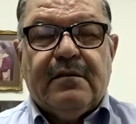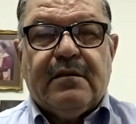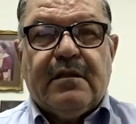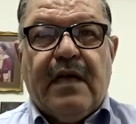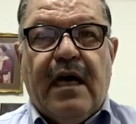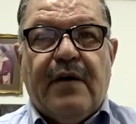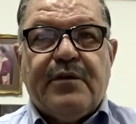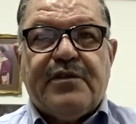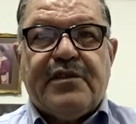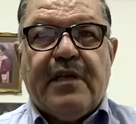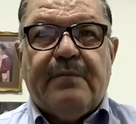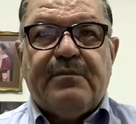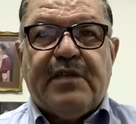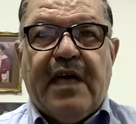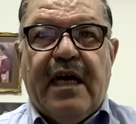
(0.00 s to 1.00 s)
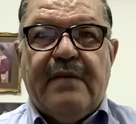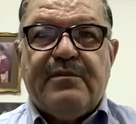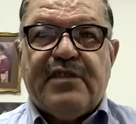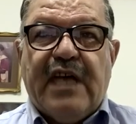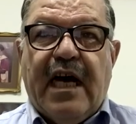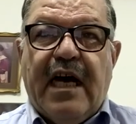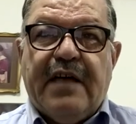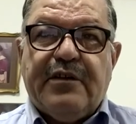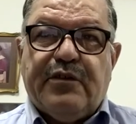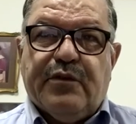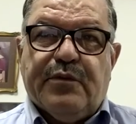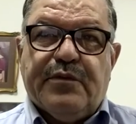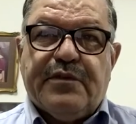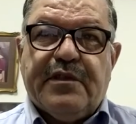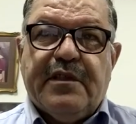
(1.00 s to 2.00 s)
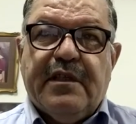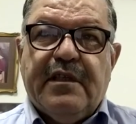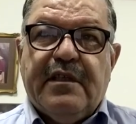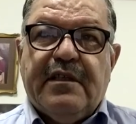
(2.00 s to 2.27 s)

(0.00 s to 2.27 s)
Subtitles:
Krauss sometimes argues